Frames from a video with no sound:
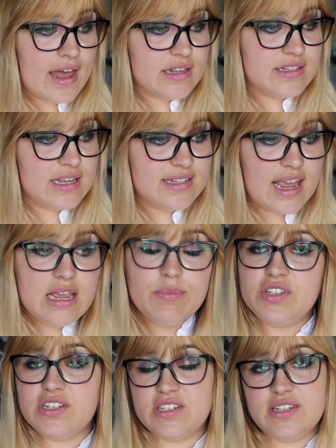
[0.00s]
and is
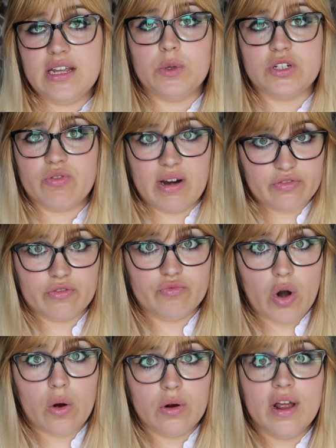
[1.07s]
able to distinguish right from
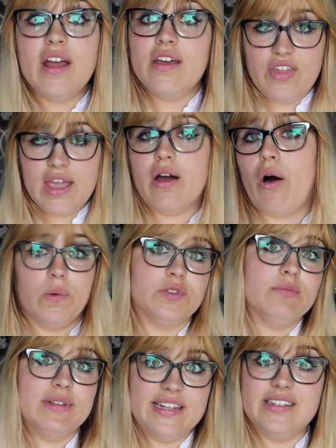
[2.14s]
wrong, they are
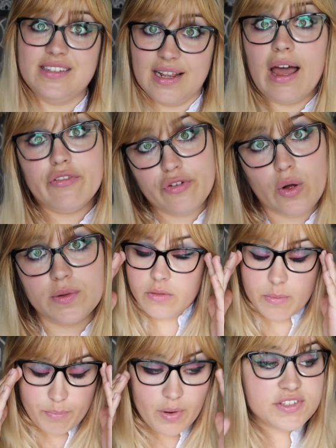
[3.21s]
ultimately still at fault.
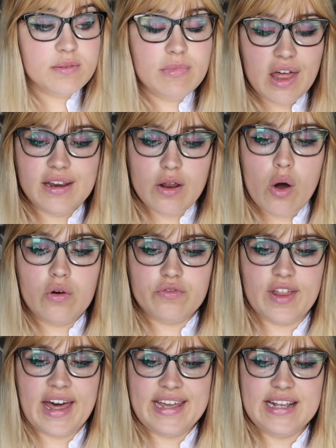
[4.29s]
The bottom line of
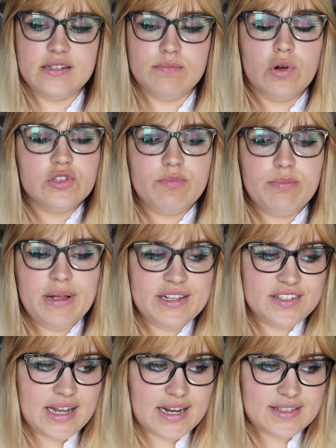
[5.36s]
that is multiple
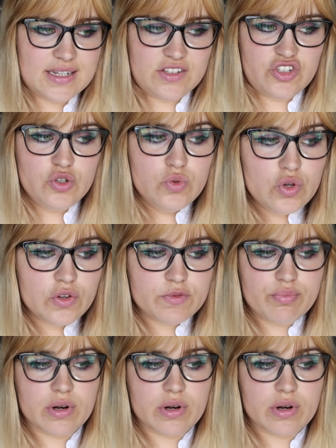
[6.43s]
personalities do not